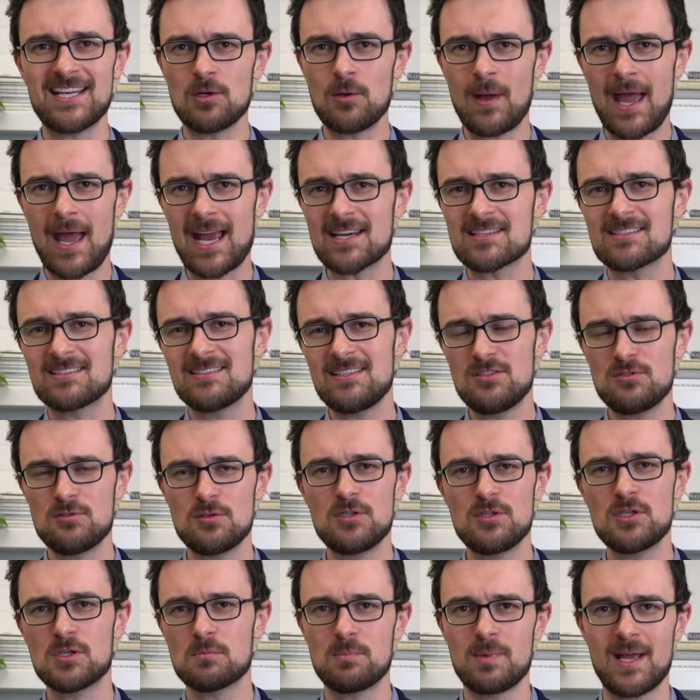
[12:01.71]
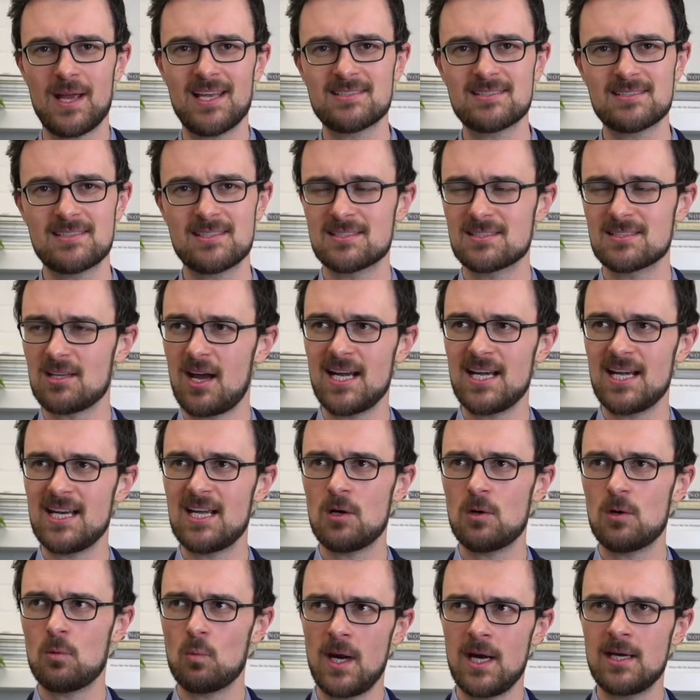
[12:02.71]
You actually do your best
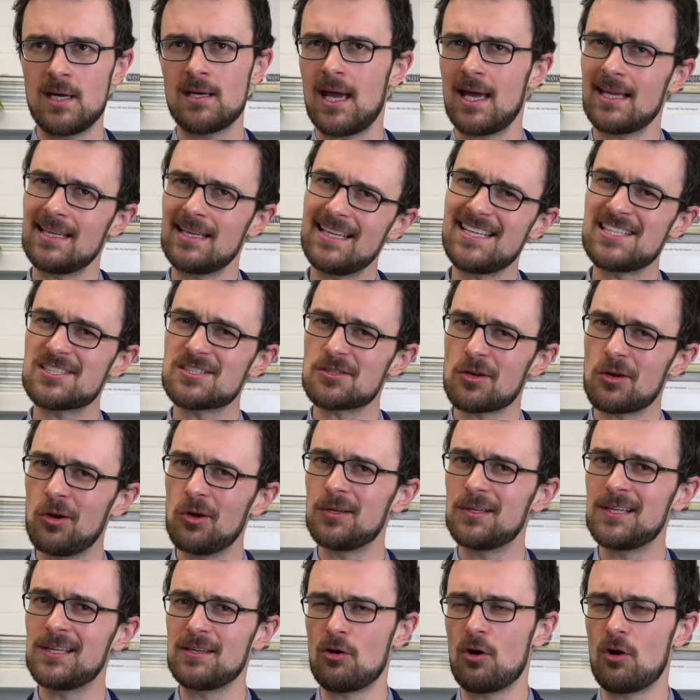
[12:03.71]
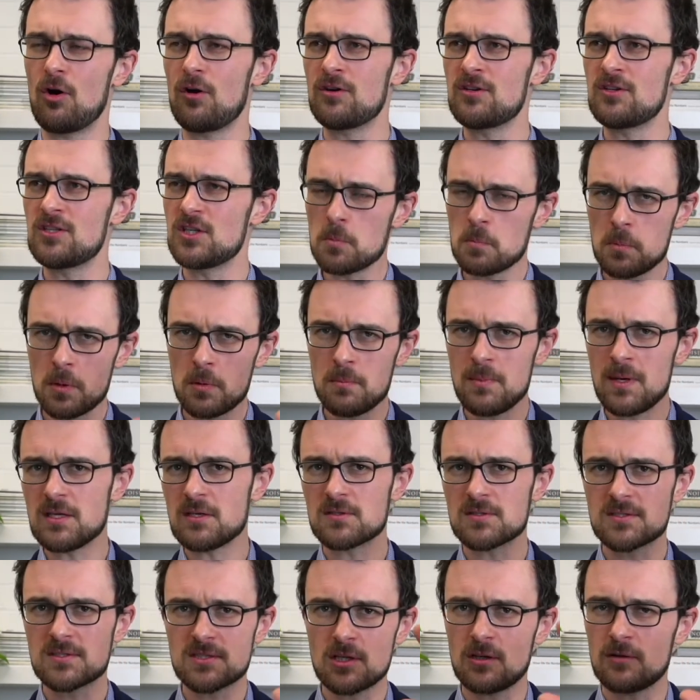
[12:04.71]
designing when, at least early on, you permit
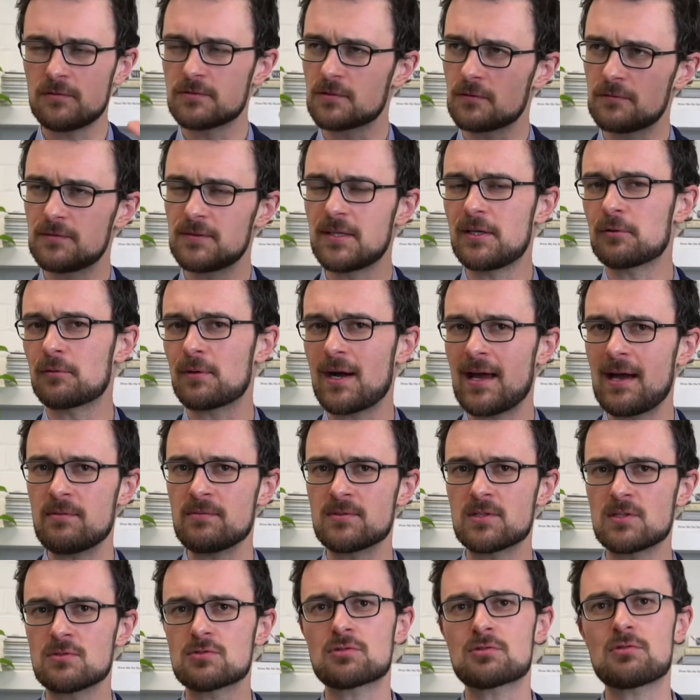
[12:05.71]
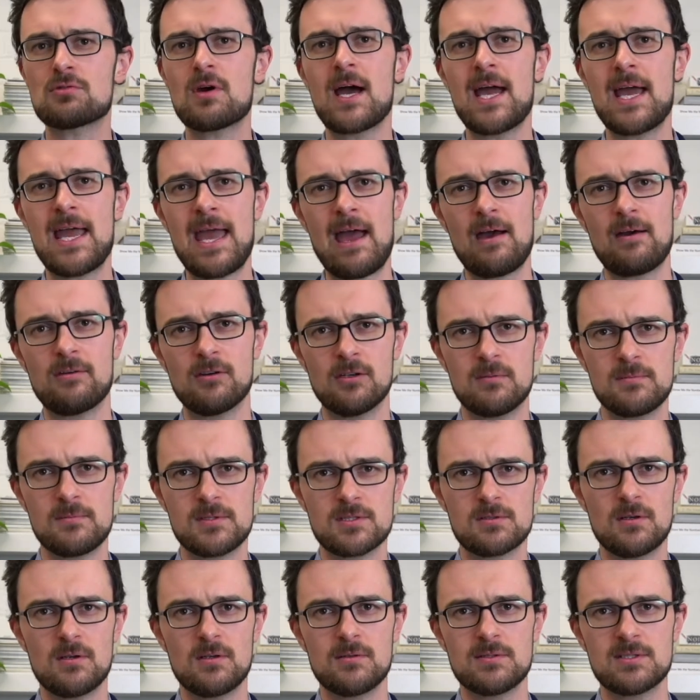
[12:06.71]
yourself to flit around and try out
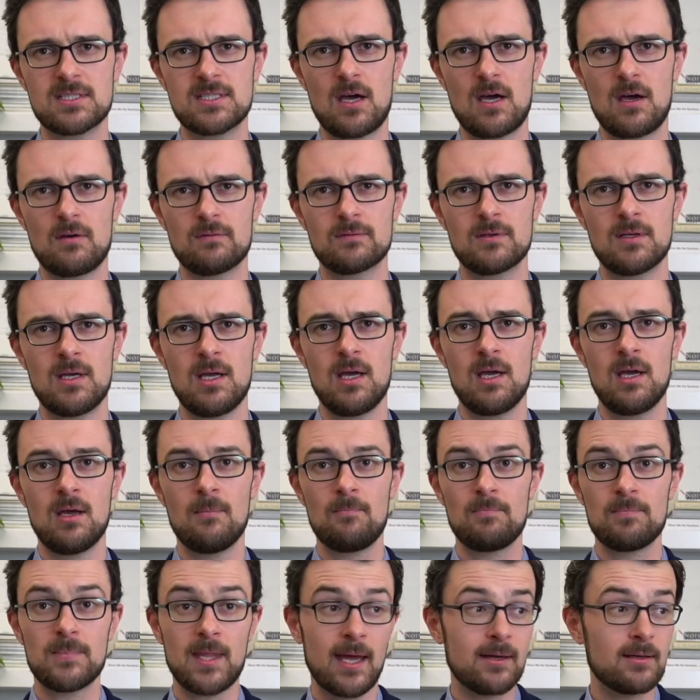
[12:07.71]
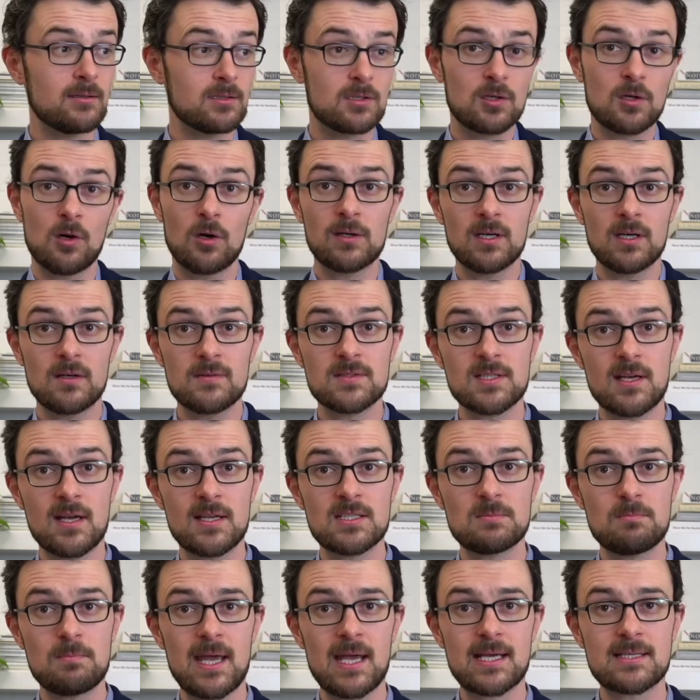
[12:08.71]
absurd stuff. And cognitive
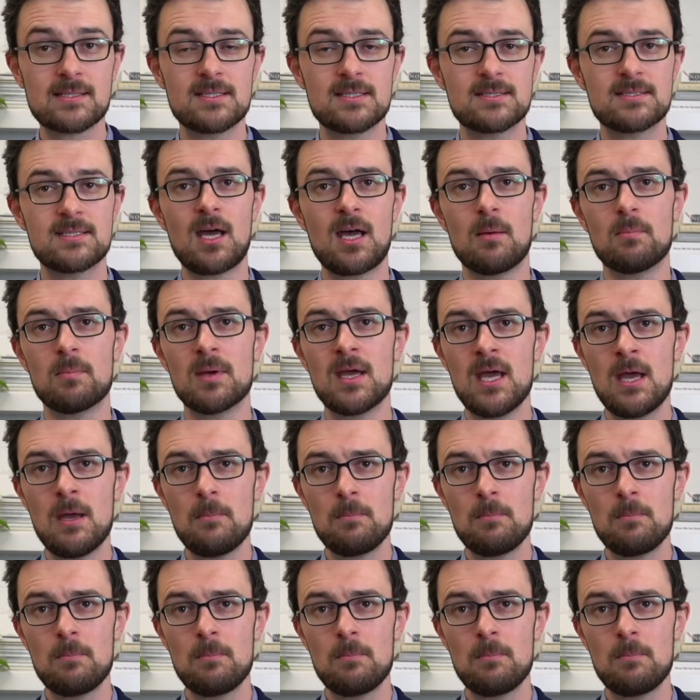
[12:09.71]
science backs this up.